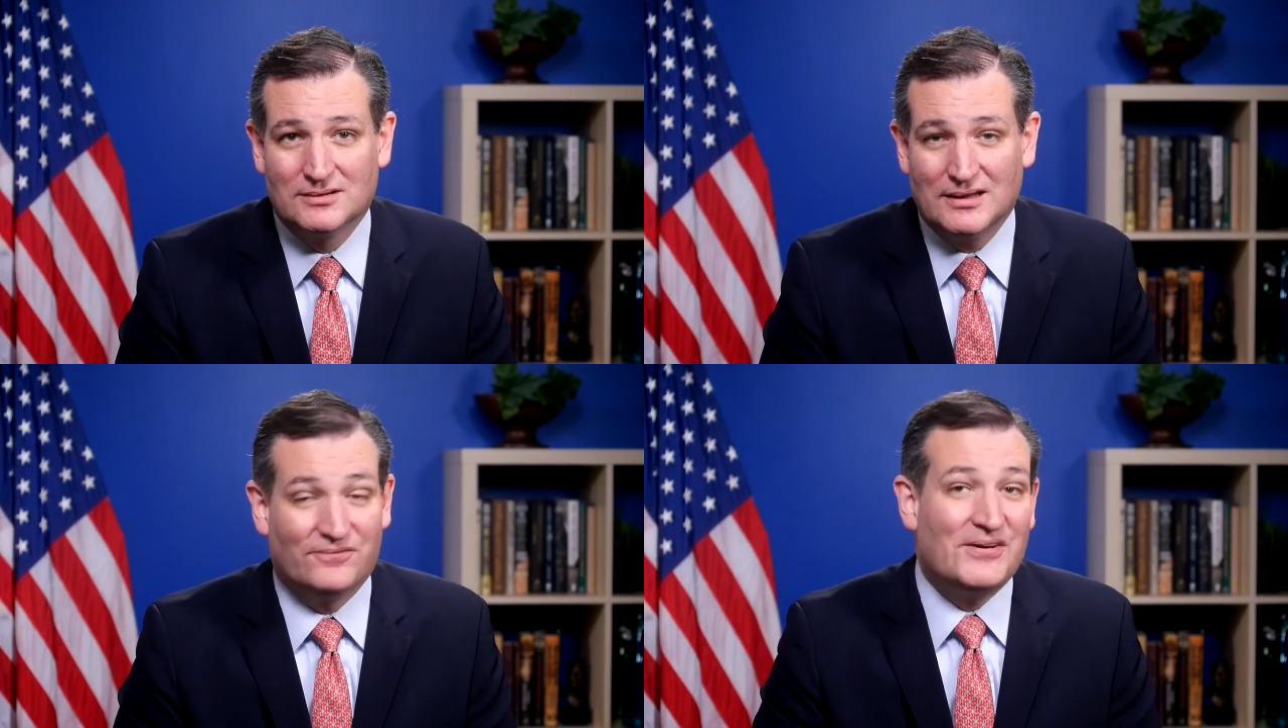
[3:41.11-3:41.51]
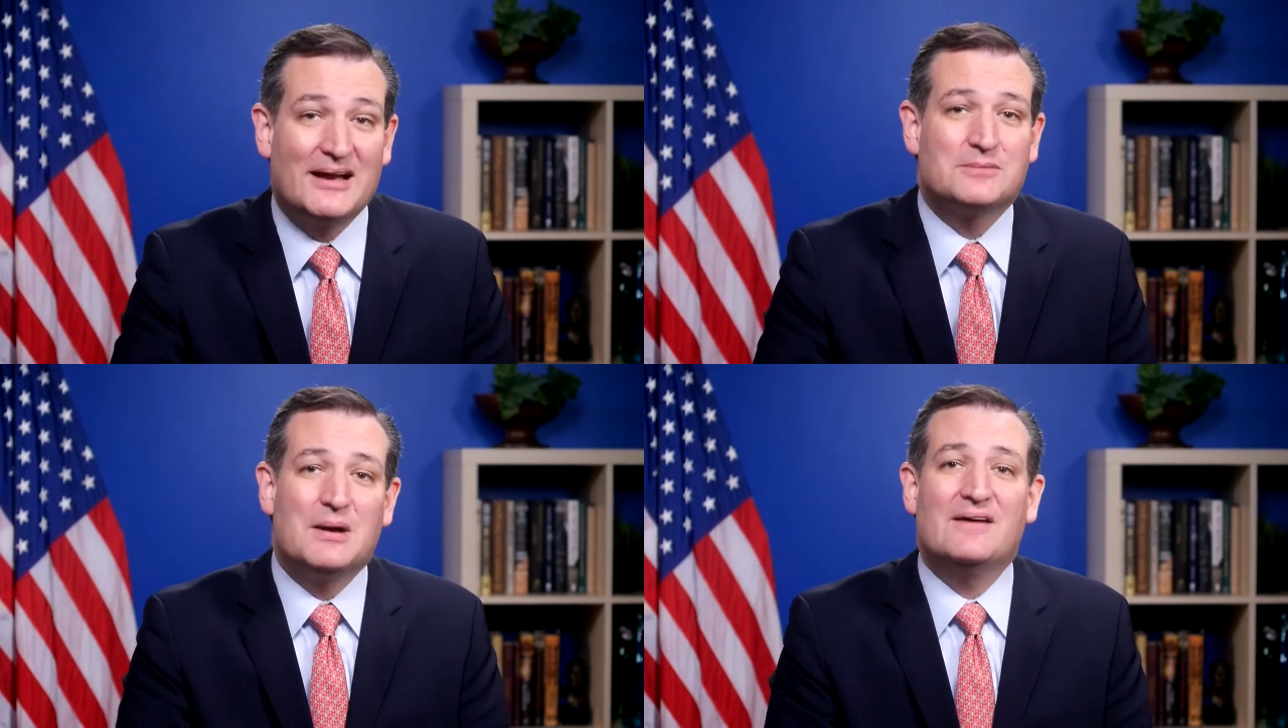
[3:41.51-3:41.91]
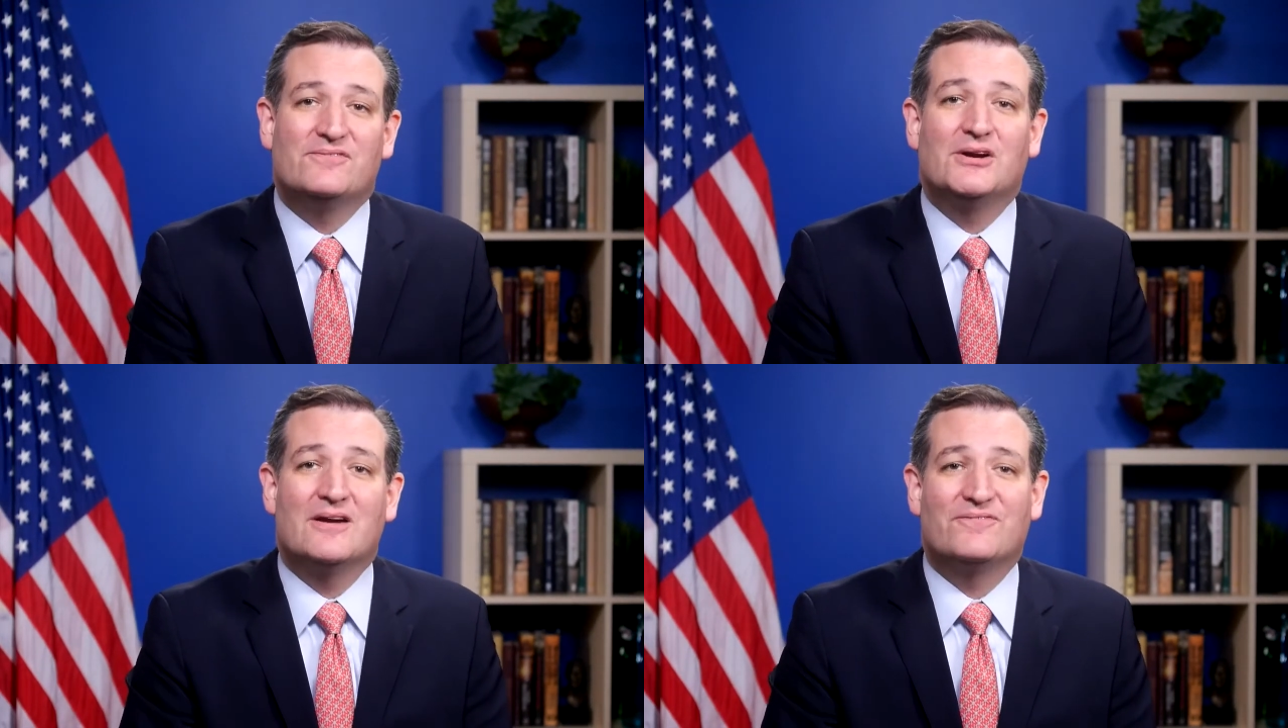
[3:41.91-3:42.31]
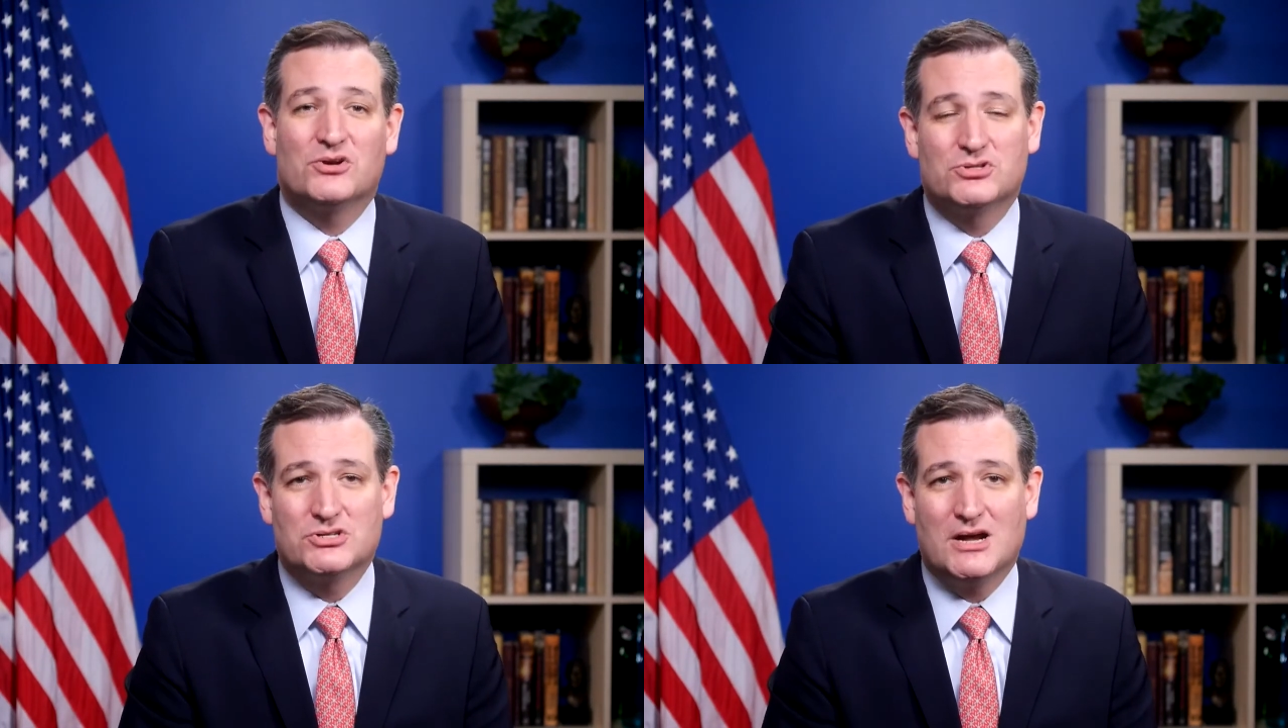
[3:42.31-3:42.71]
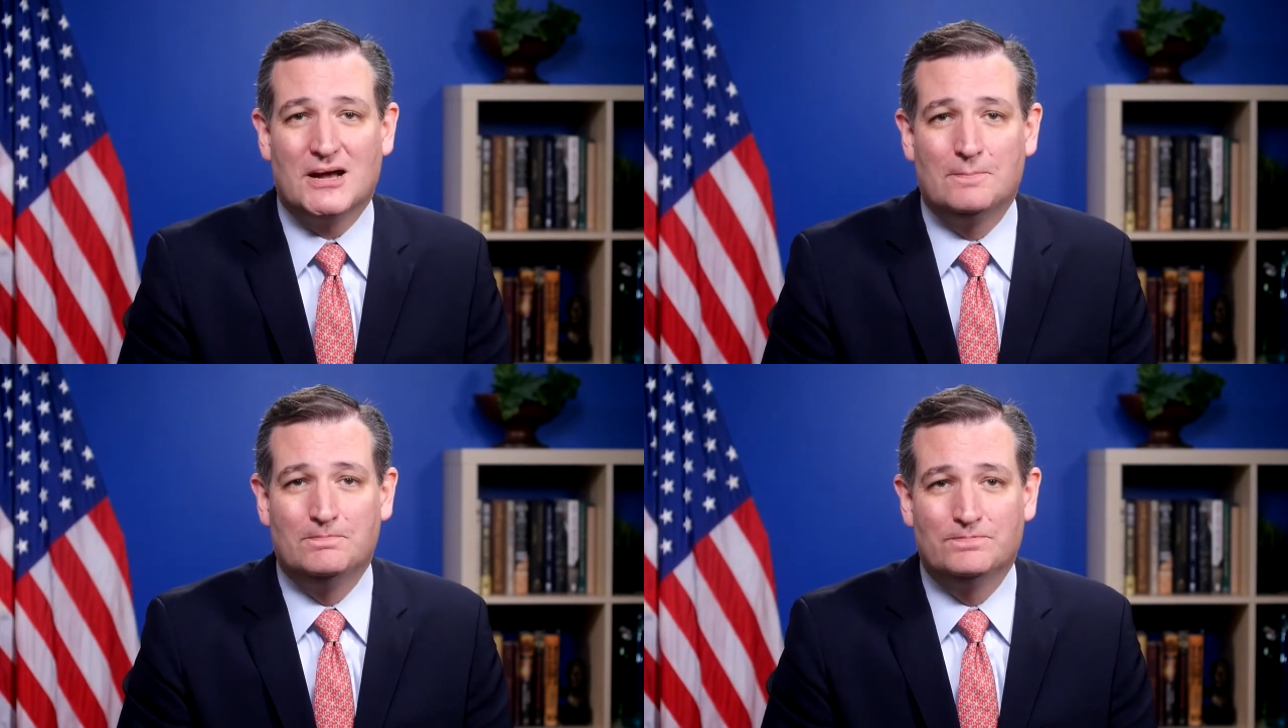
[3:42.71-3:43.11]
In fact, my very first
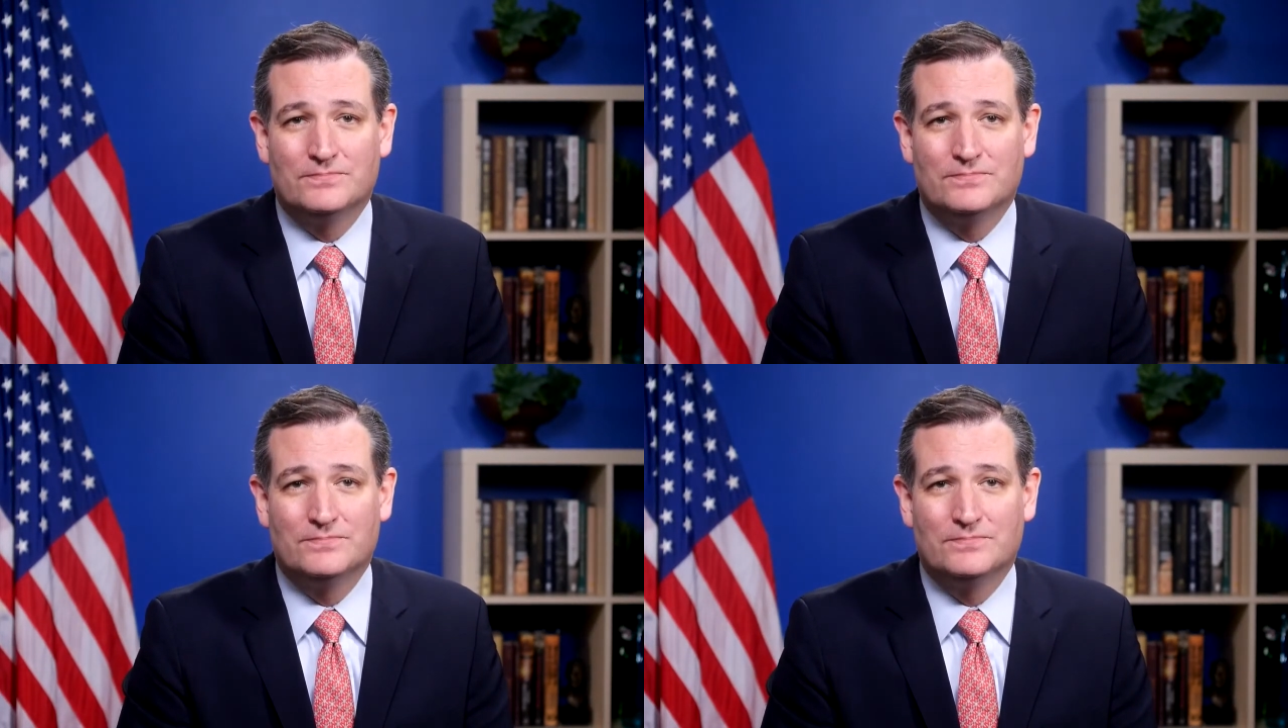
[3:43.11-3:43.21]
job